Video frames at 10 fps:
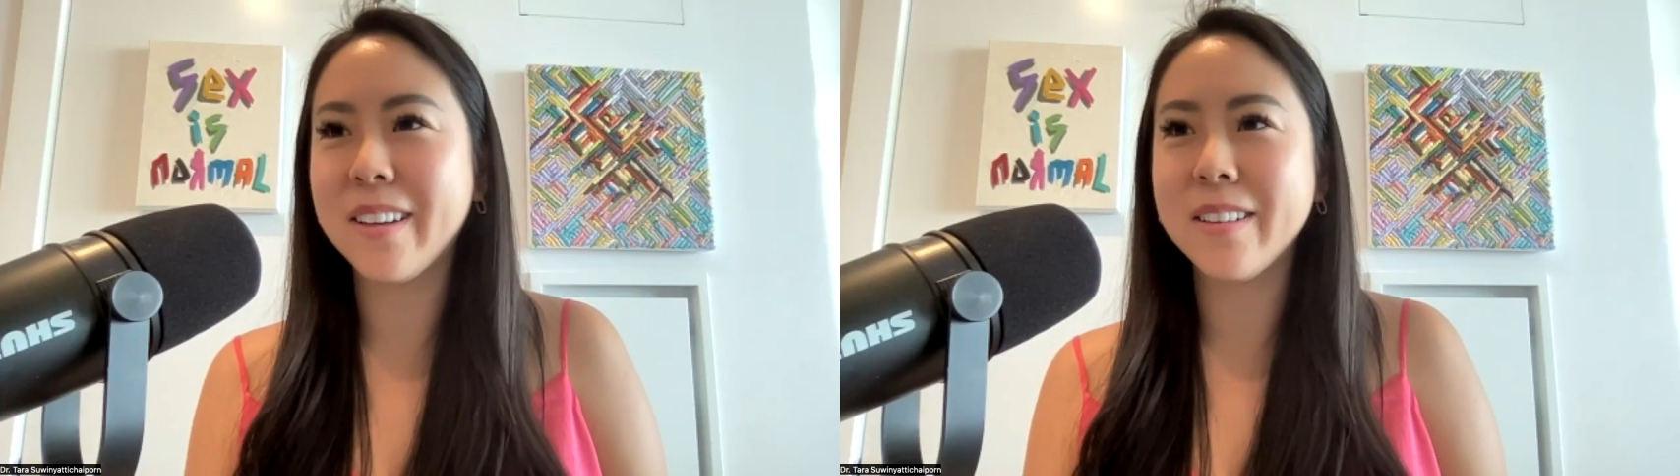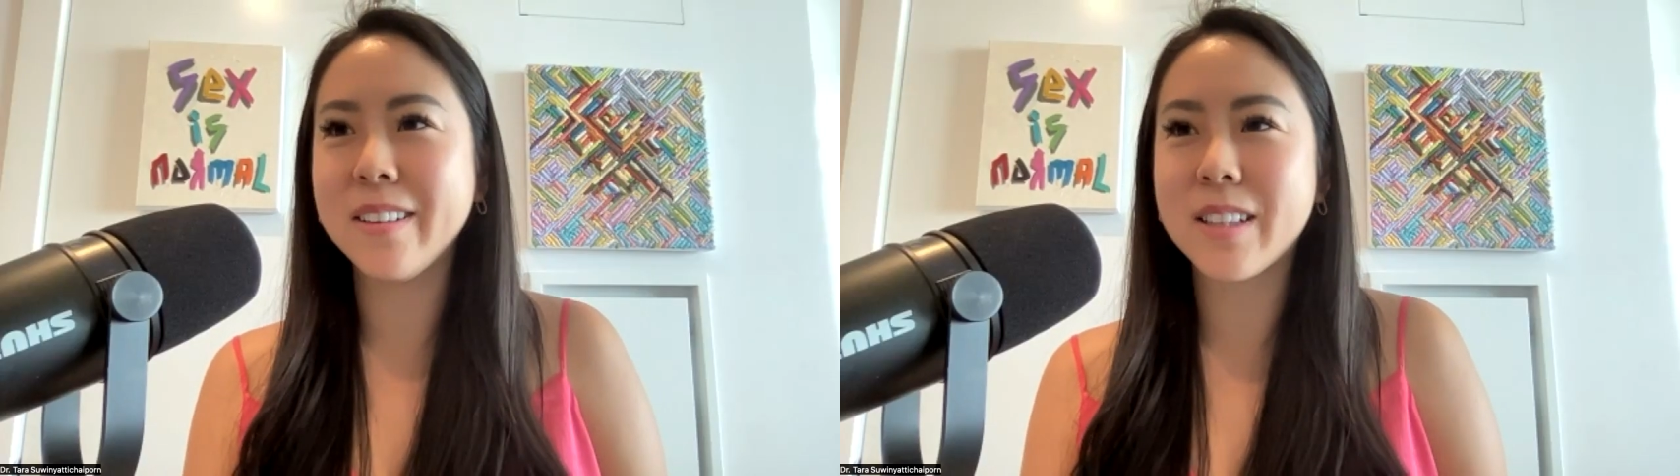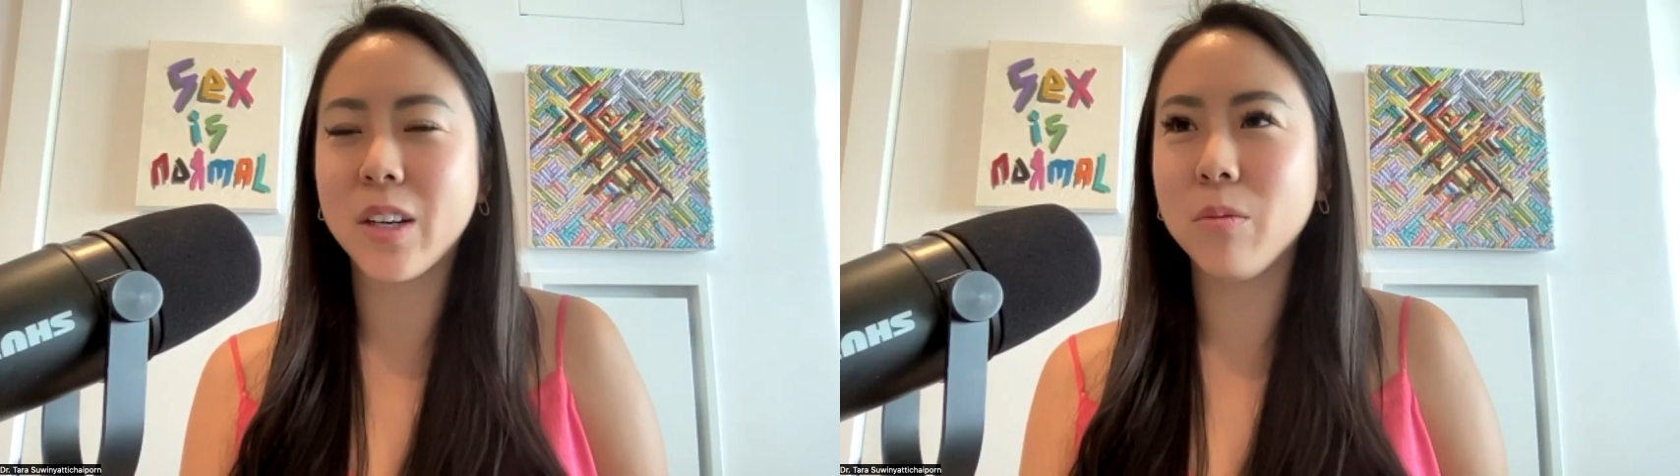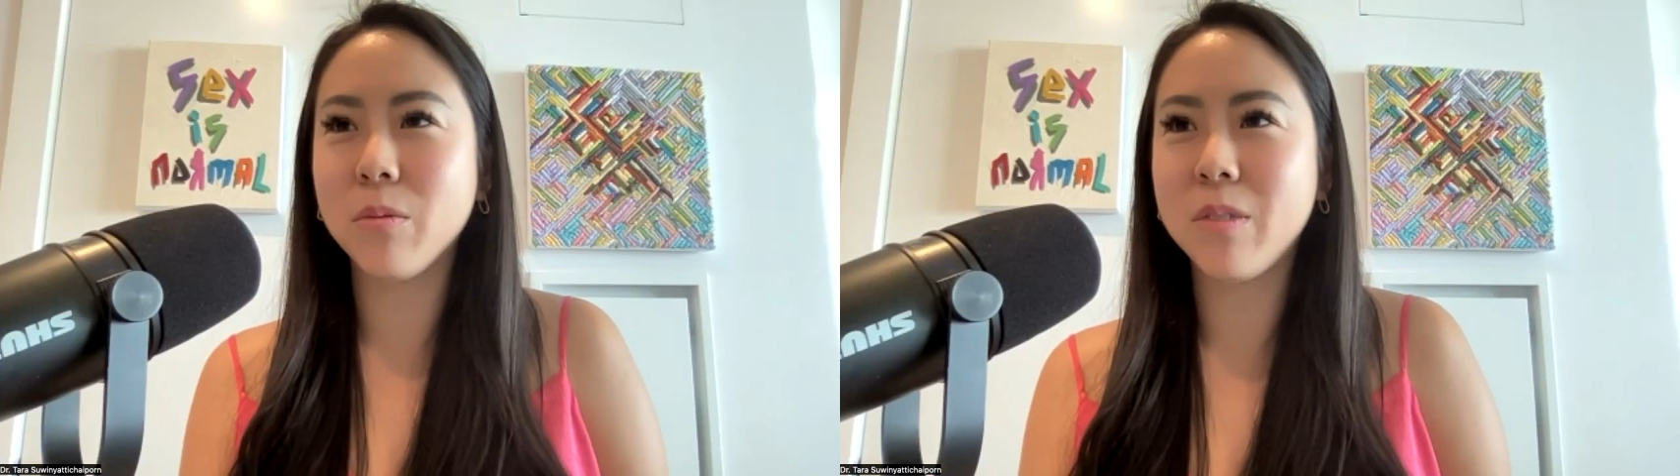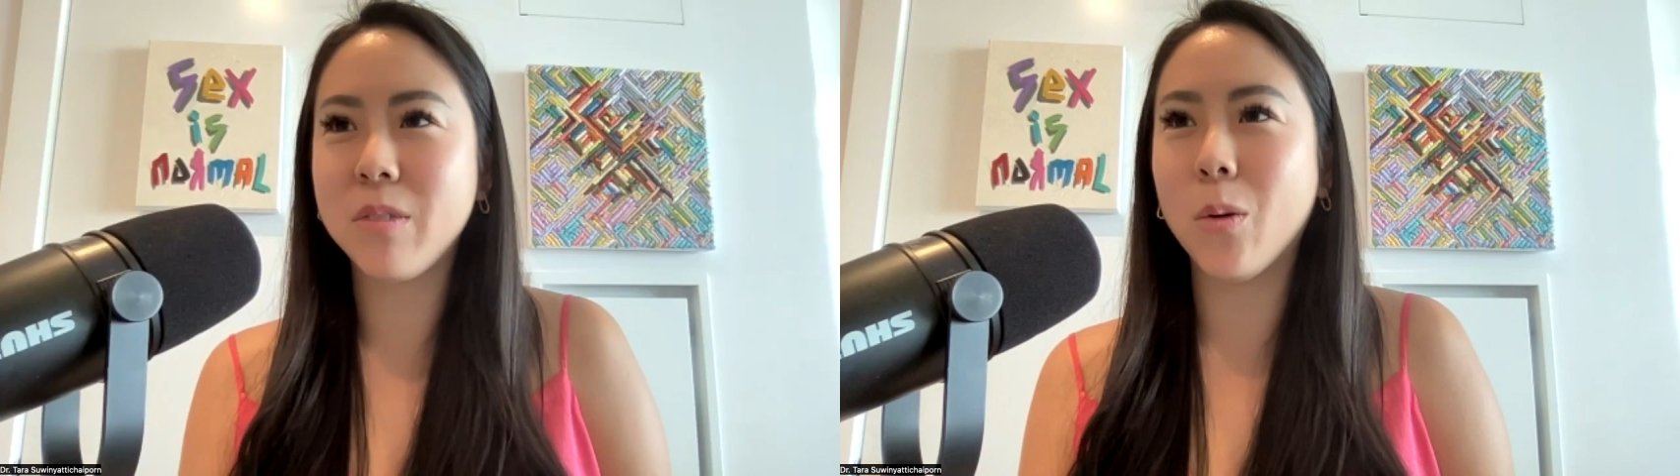It's like
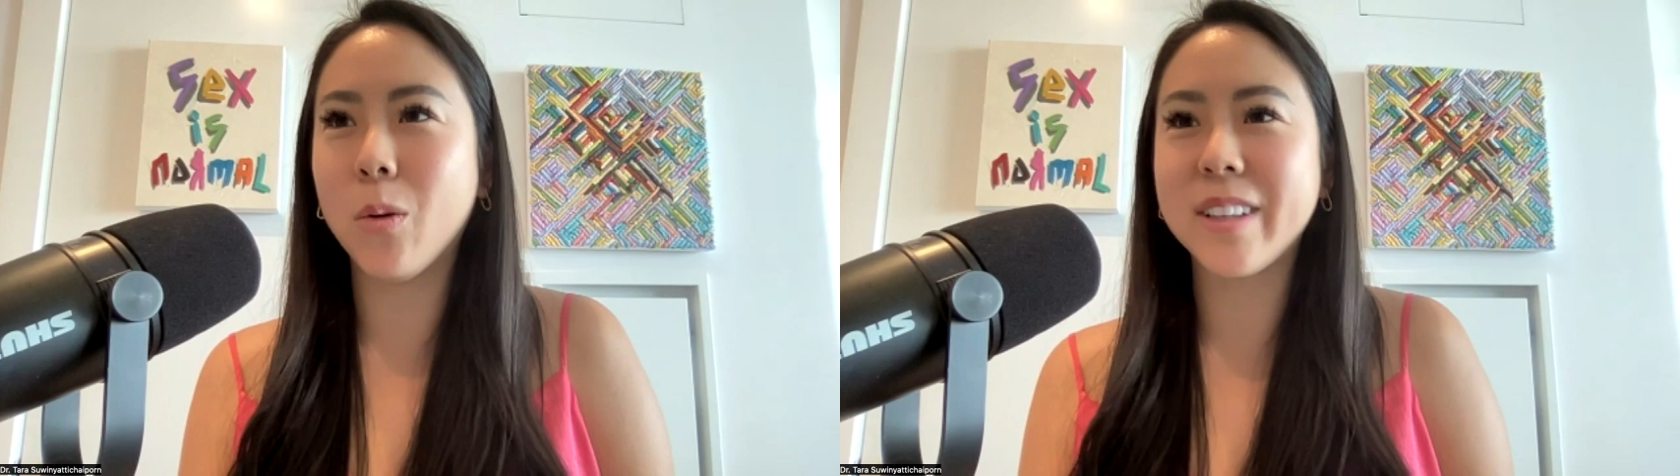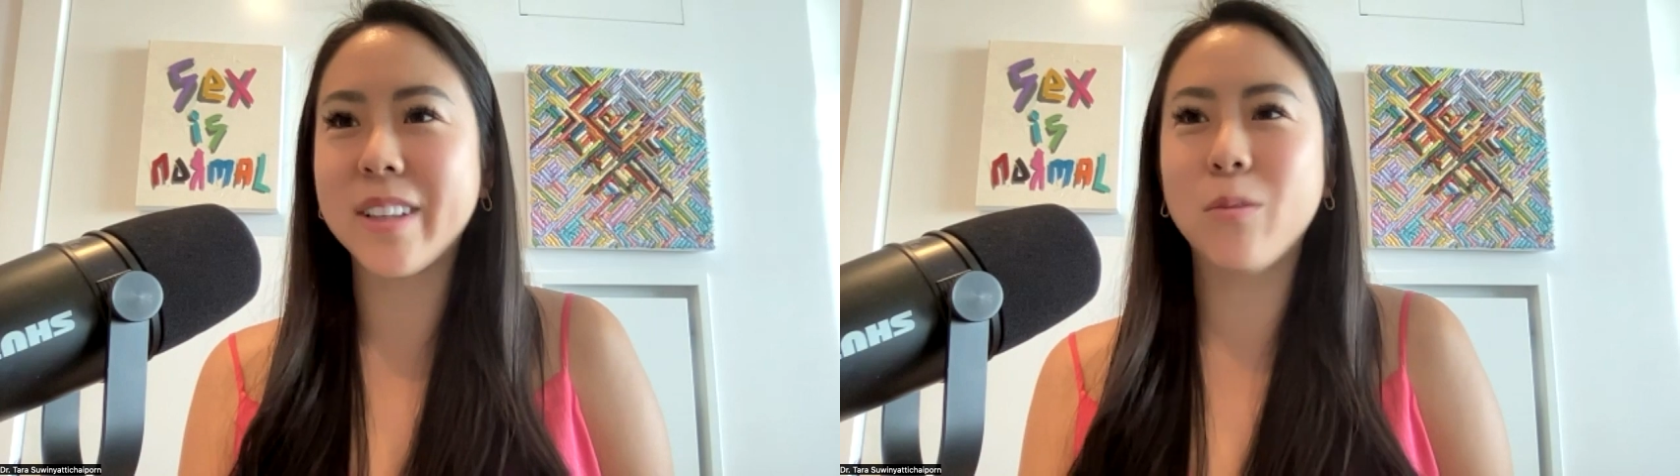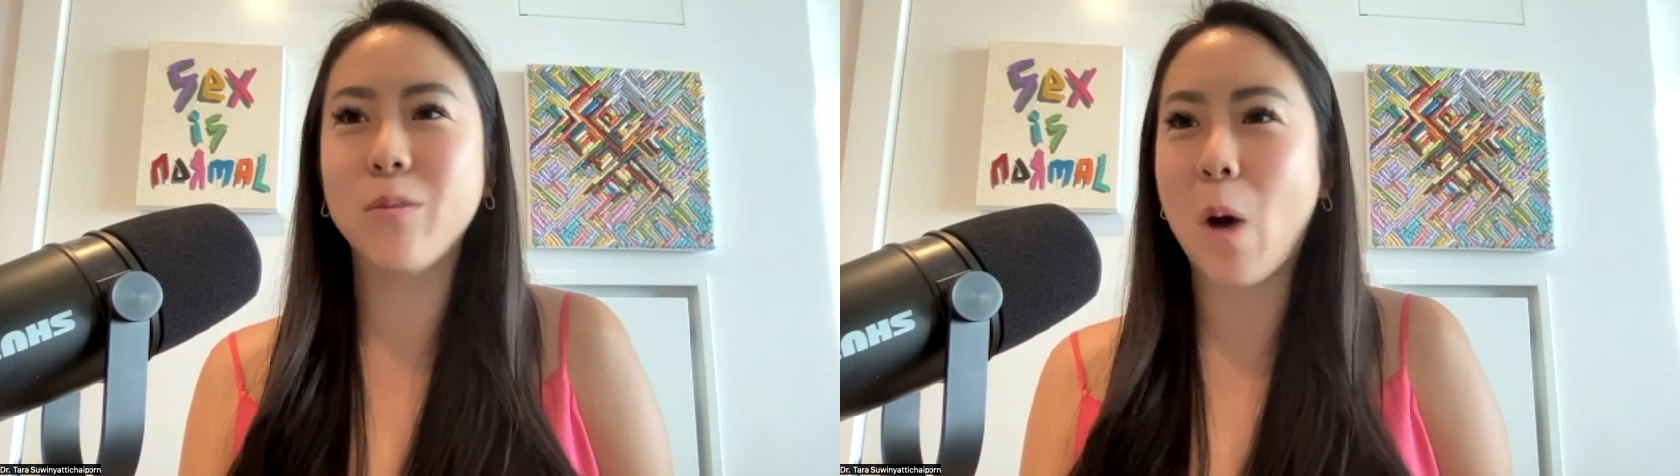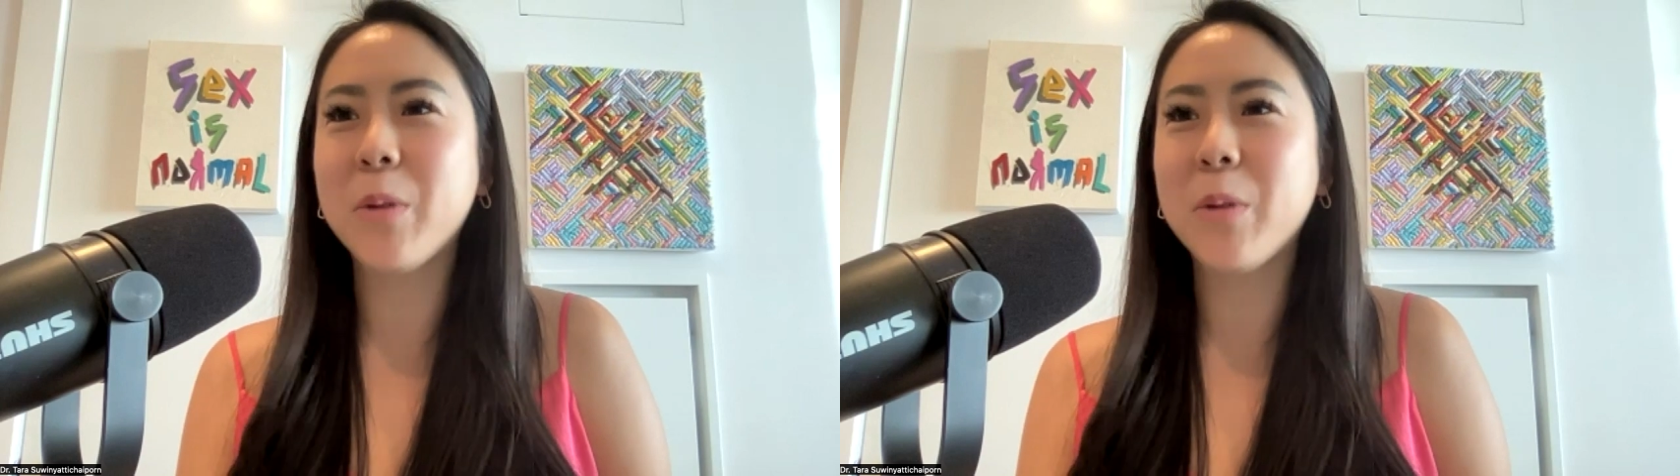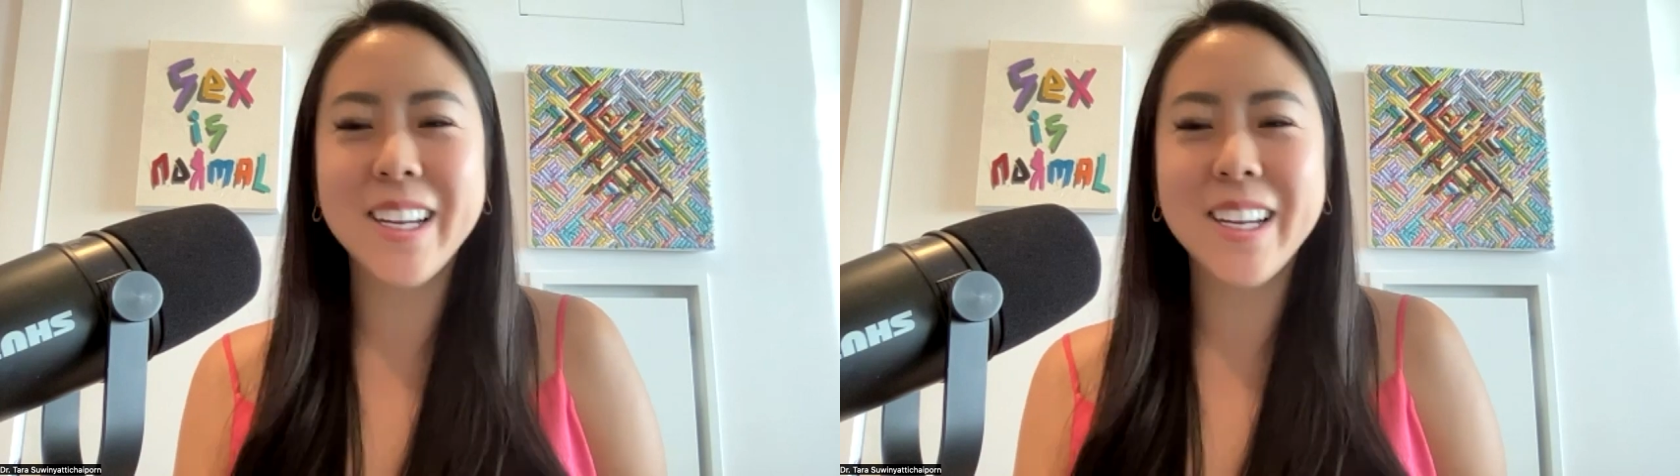the, like why
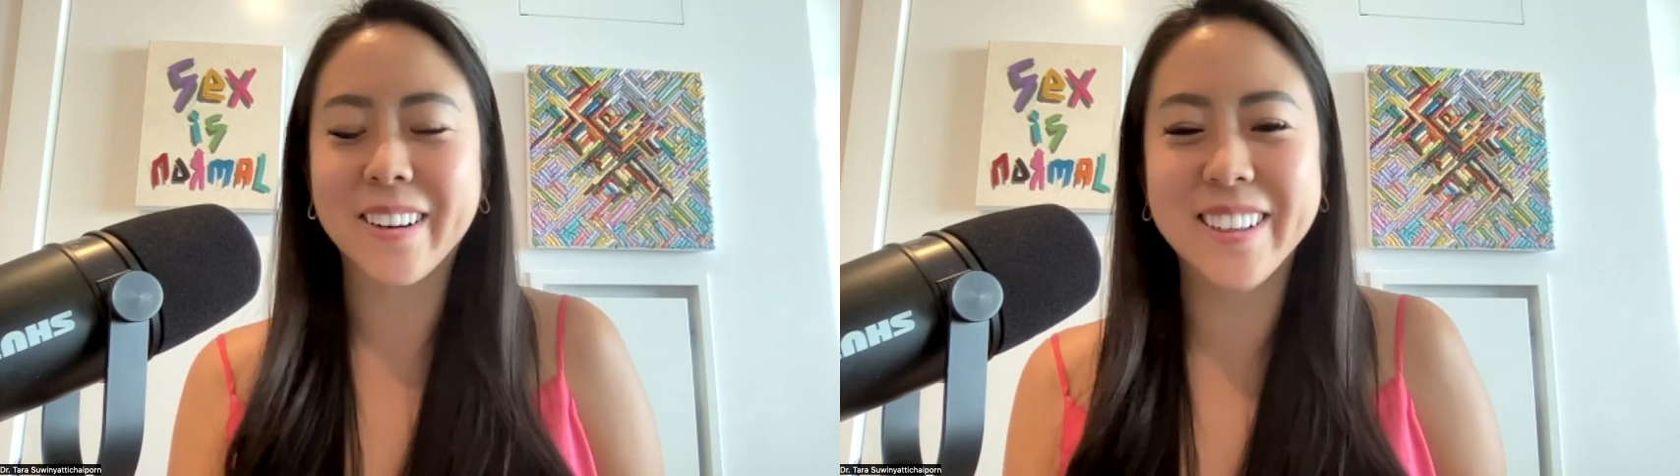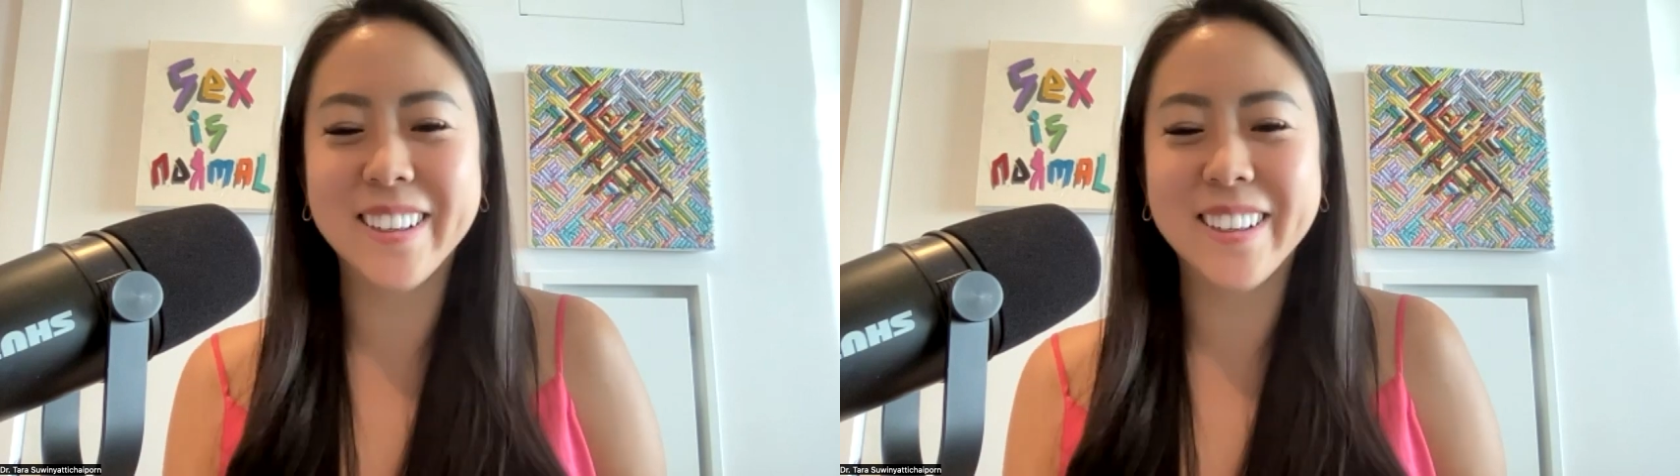we're here.